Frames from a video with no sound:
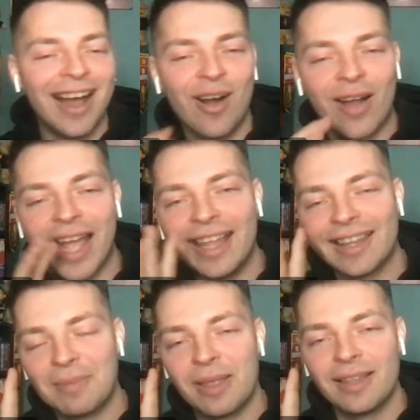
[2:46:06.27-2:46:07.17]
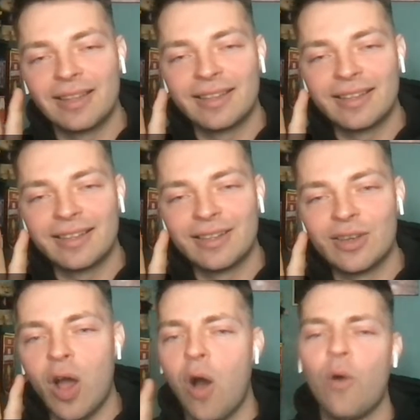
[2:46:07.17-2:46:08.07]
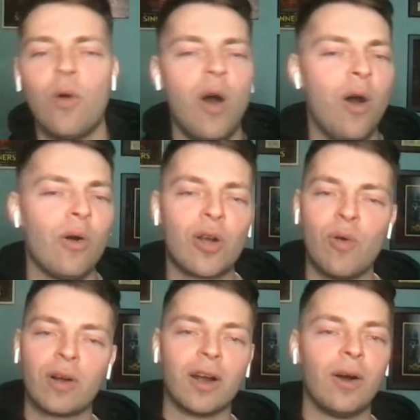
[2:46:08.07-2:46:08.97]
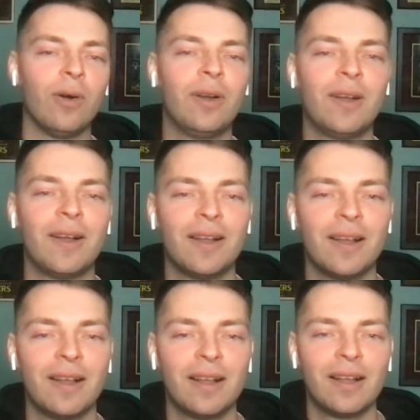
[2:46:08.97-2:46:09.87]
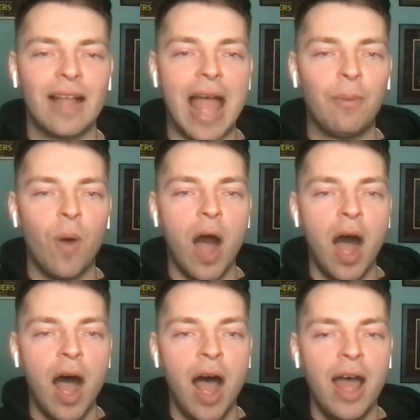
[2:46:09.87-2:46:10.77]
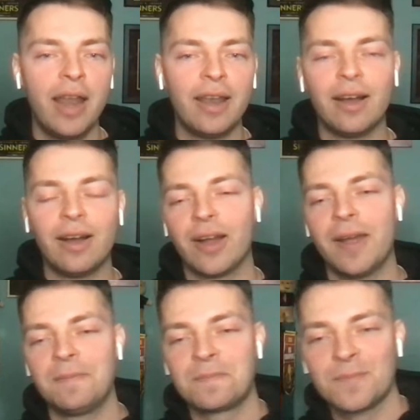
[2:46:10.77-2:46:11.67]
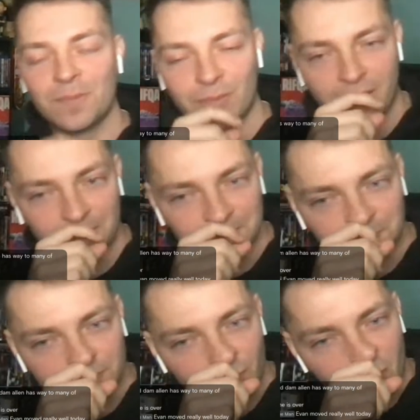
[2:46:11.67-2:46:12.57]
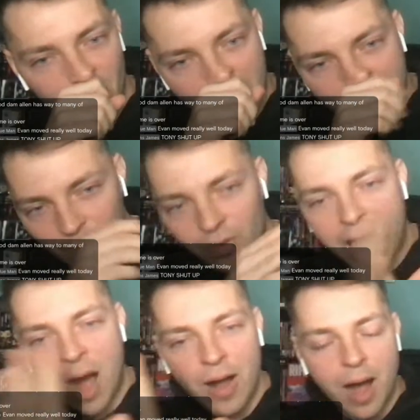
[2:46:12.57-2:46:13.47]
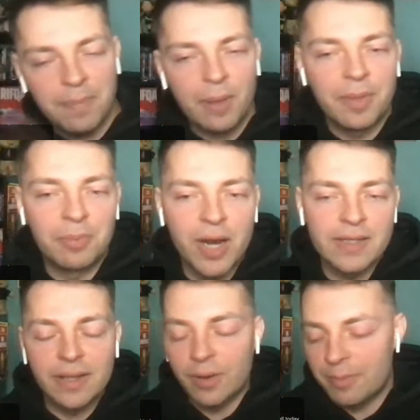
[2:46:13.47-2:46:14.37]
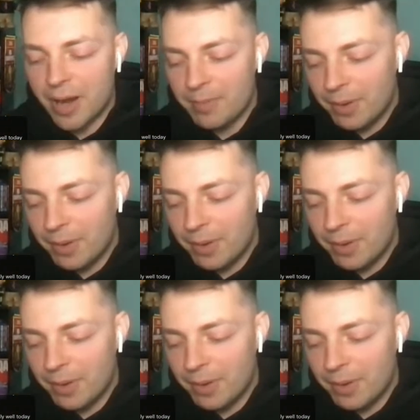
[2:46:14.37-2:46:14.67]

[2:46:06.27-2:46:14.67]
Okay, let me. Okoro. And 1. All right. Well, I'll pump the brakes a little bit.